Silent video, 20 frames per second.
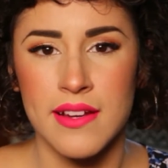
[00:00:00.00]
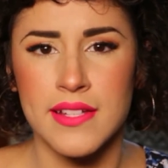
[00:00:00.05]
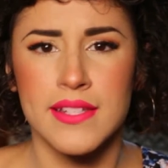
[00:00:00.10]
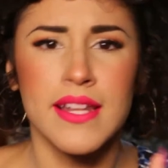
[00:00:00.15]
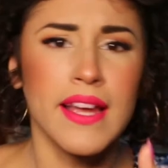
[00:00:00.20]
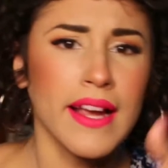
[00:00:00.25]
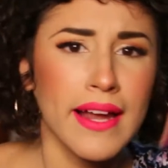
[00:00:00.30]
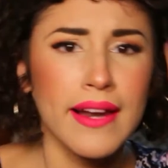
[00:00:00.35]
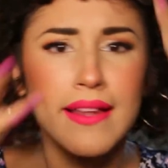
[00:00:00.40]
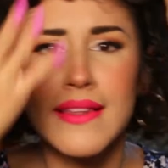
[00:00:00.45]

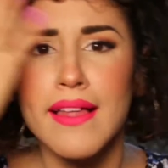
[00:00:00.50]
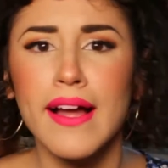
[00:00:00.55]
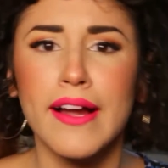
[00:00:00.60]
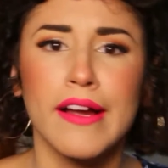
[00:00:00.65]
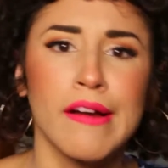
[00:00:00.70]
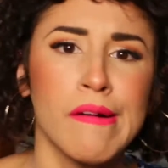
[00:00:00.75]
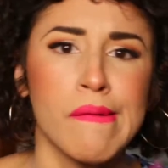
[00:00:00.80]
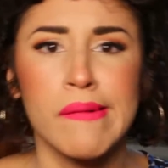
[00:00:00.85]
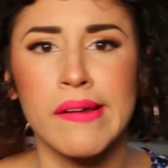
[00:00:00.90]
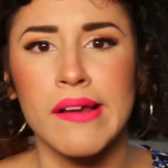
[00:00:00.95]
Because I got a
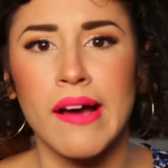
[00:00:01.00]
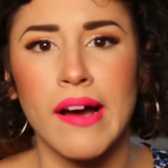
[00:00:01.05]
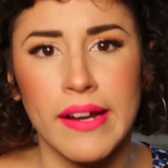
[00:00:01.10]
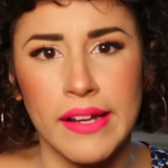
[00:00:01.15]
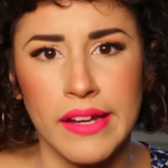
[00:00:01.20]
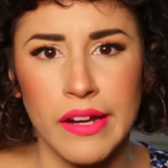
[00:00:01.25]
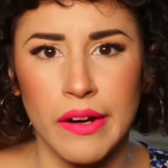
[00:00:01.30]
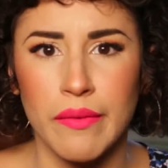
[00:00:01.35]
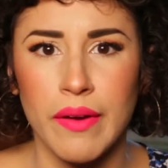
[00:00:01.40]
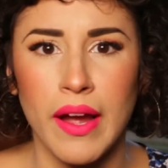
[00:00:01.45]
lot going
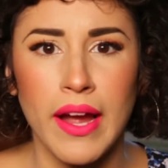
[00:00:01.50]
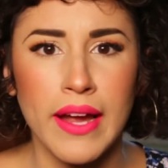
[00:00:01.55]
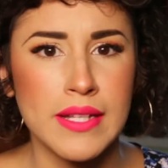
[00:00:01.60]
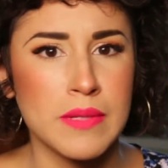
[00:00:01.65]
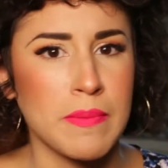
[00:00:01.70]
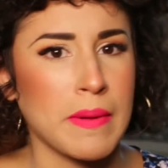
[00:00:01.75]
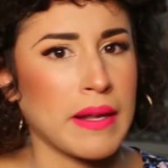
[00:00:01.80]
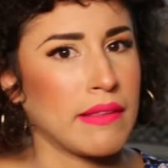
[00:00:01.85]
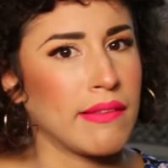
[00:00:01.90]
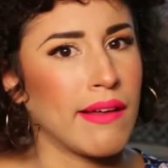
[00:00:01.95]
on here, right?
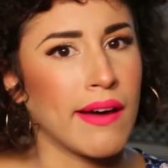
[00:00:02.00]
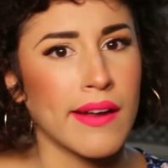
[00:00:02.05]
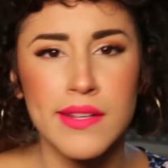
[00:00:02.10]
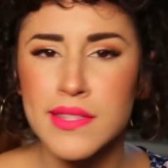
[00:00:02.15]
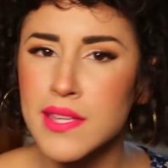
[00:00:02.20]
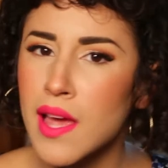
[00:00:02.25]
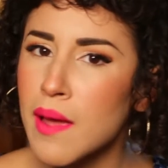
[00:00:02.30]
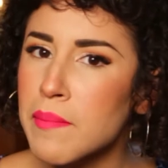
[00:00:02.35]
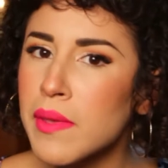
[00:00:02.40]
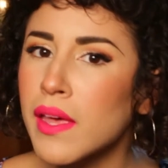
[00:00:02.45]
I spent a lot
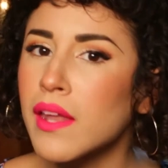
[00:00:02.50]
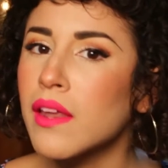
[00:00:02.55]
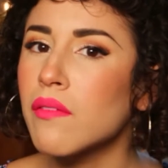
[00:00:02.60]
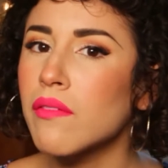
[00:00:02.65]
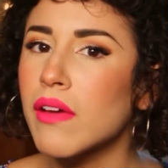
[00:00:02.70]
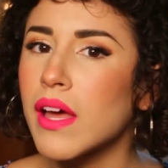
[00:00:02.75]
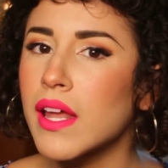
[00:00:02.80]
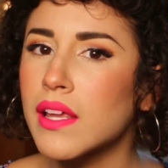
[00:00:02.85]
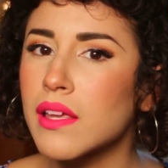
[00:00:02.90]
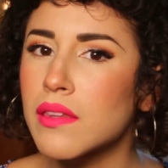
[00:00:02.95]
of time
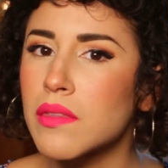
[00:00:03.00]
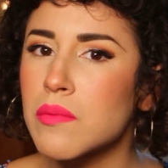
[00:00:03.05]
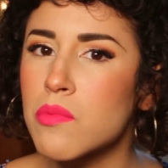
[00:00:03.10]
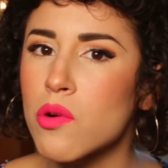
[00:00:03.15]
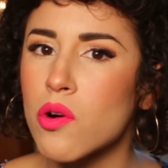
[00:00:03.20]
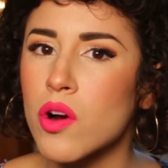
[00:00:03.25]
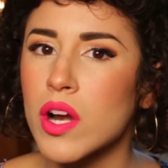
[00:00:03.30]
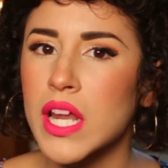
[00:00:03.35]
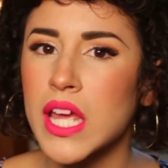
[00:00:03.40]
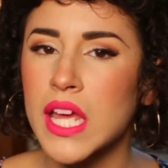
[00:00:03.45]
getting ready in the
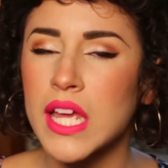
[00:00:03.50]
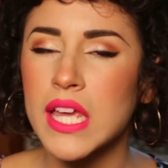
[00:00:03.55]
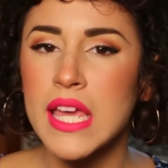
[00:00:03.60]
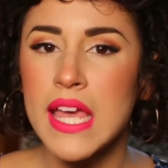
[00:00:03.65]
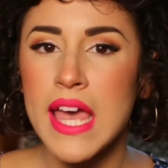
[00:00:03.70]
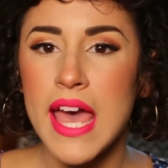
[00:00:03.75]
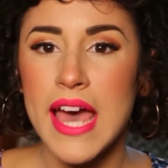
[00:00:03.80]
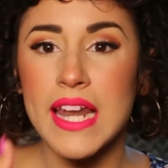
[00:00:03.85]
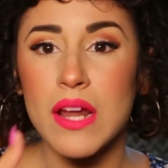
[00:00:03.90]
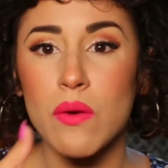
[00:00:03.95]

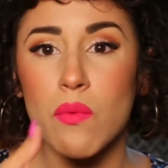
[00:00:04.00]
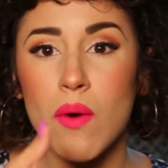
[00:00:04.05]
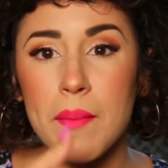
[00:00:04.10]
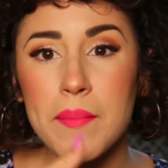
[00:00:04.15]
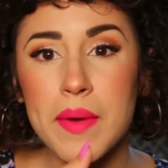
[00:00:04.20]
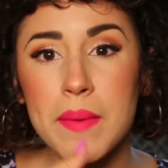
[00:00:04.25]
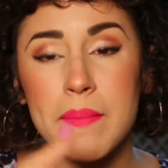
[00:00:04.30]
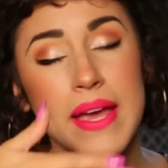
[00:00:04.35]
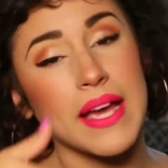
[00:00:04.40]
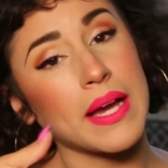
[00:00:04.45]
morning, and I
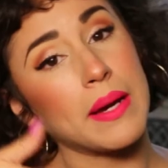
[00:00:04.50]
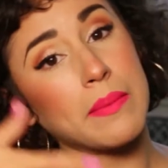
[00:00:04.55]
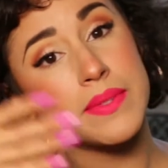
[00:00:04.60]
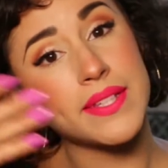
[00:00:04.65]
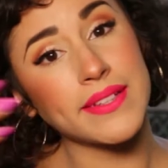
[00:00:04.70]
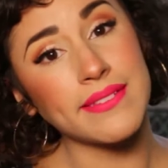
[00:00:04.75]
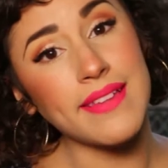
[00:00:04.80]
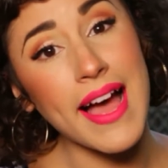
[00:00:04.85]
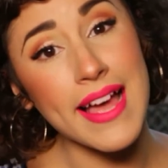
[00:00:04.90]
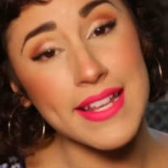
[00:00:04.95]
want my makeup
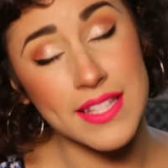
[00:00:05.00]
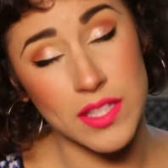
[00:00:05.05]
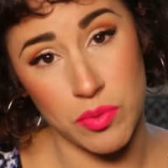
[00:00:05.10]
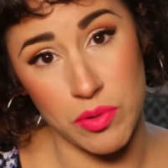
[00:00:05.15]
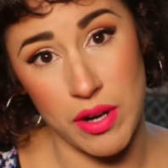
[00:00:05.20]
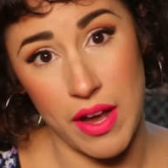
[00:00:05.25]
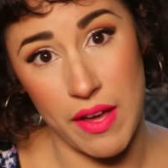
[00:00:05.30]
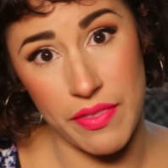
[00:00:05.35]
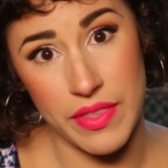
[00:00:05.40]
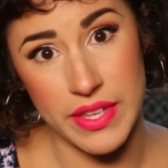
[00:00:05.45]
to last
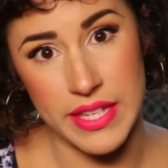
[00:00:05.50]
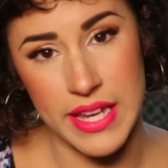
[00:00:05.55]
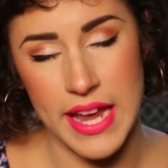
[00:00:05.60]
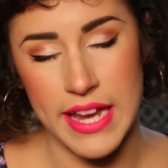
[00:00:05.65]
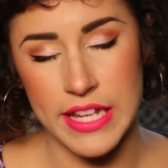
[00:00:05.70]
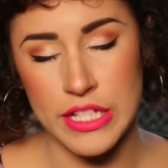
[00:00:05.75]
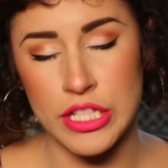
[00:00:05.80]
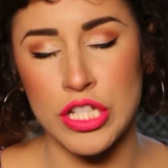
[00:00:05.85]
throughout the day.